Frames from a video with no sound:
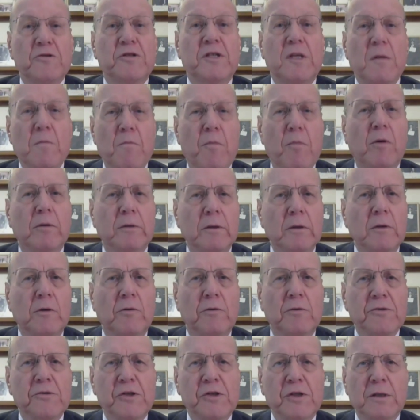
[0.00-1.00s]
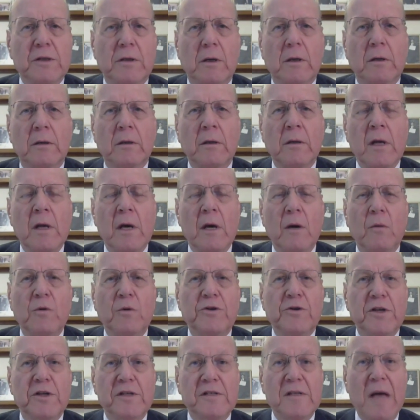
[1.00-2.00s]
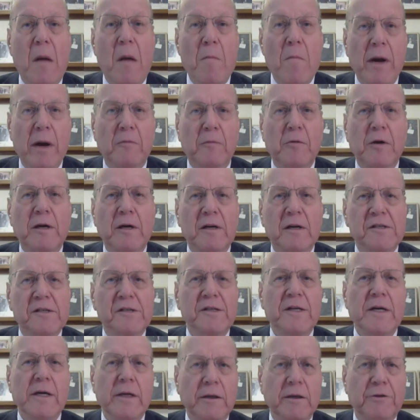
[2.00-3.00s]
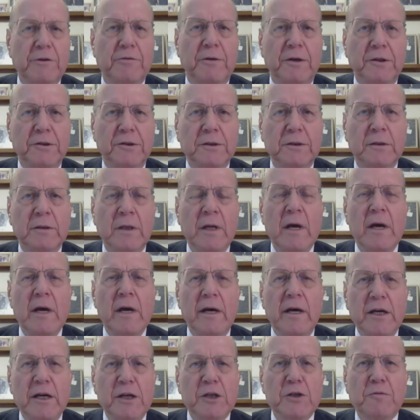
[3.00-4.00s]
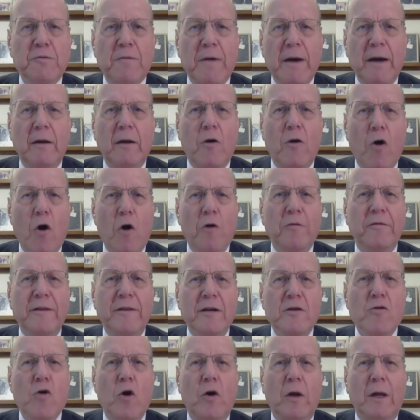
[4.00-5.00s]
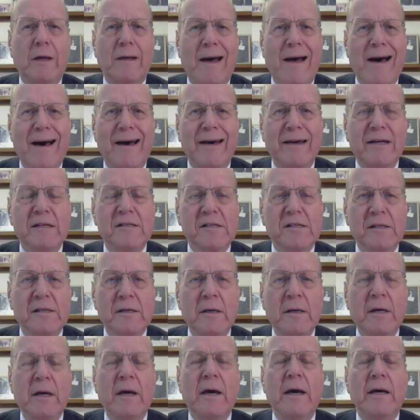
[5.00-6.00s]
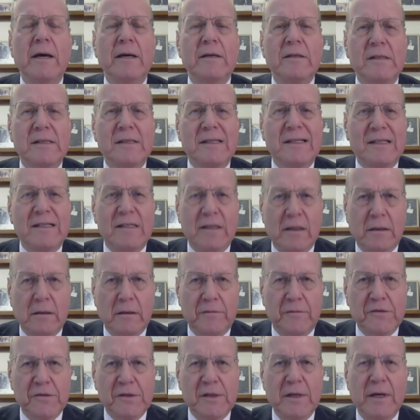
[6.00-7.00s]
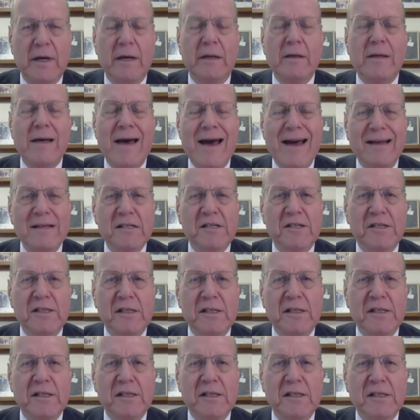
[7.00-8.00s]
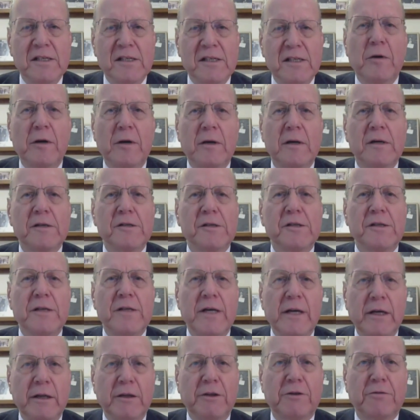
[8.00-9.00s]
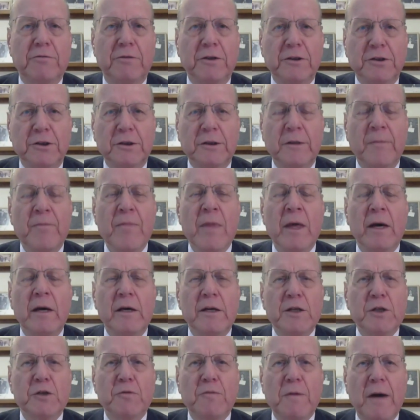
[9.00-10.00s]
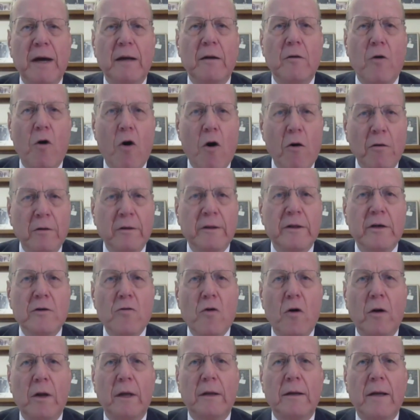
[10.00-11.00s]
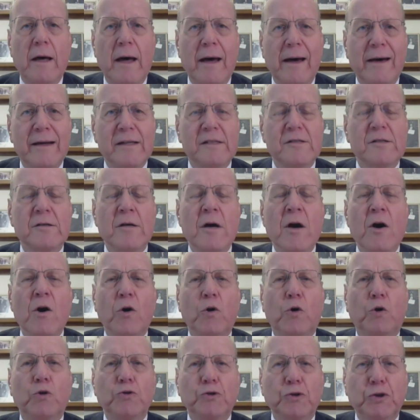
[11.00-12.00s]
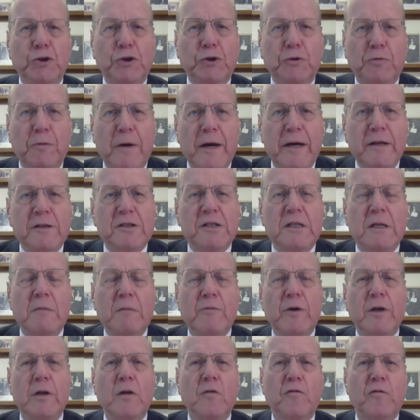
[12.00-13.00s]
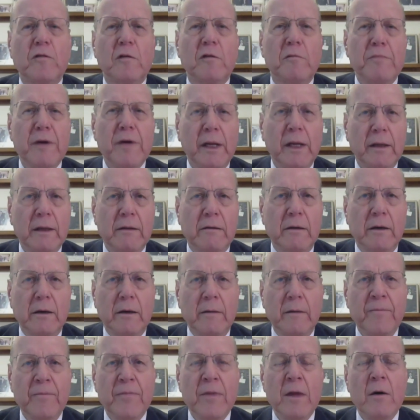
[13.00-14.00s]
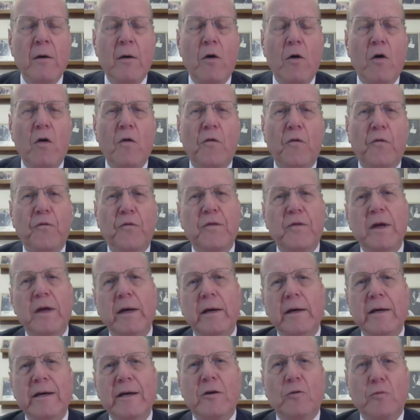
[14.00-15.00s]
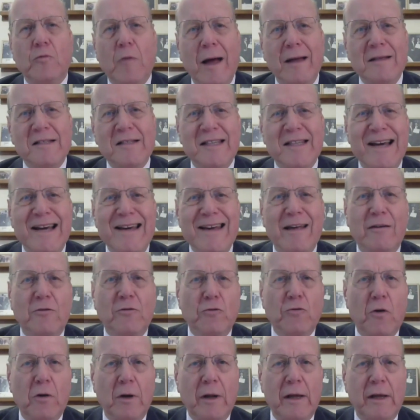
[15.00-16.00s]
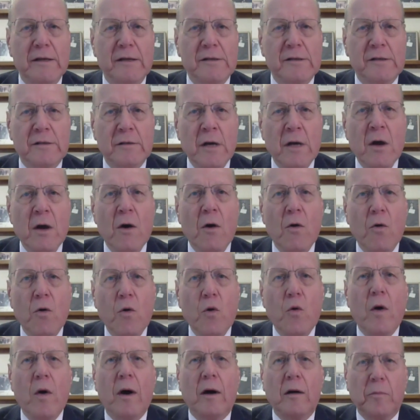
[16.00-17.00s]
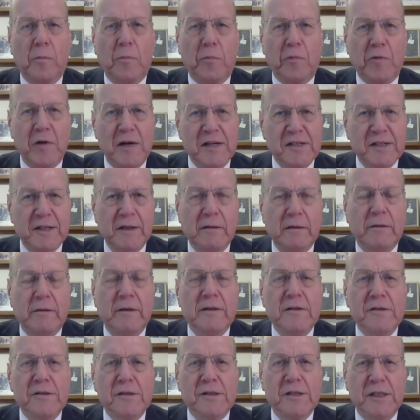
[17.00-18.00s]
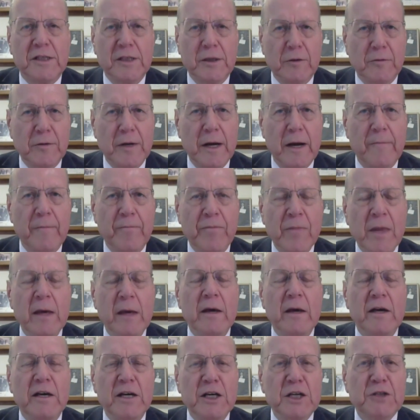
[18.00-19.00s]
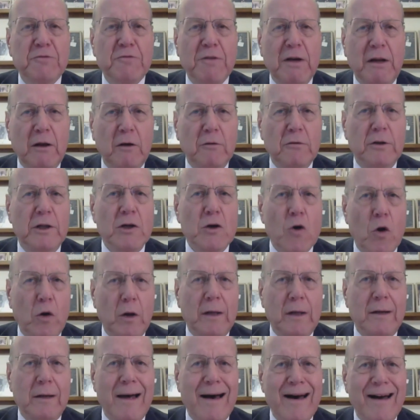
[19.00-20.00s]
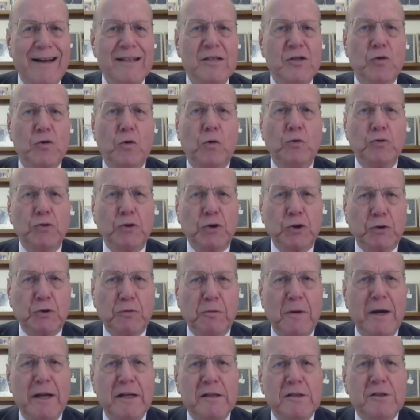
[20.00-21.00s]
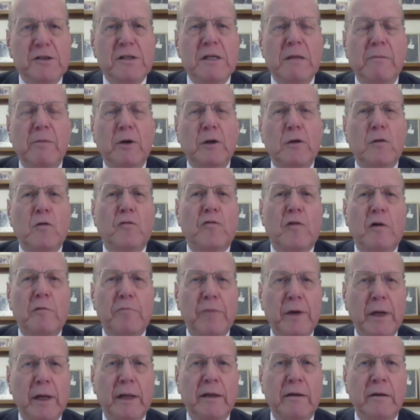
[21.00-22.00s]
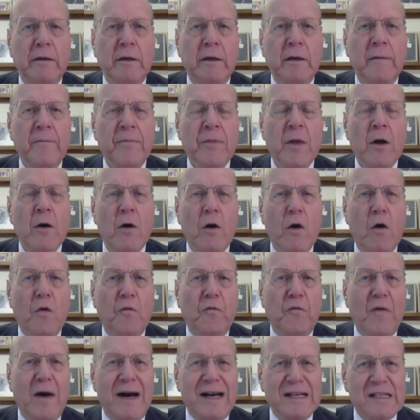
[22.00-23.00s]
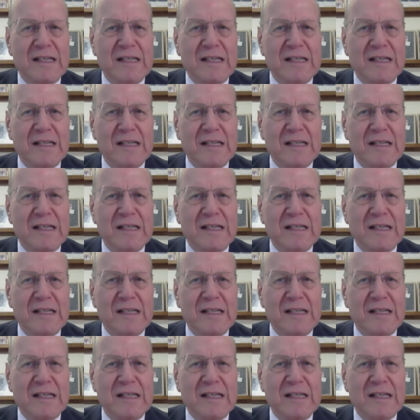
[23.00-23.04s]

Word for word: most important concern, which is America's interest. Israel on the Golan Heights serves, enhances America's interest. Israel on the Golan Heights constrains the maneuverability of the Iran's ayatollahs who are present in Syria. Israel on the Golan Heights constrains the maneuverability of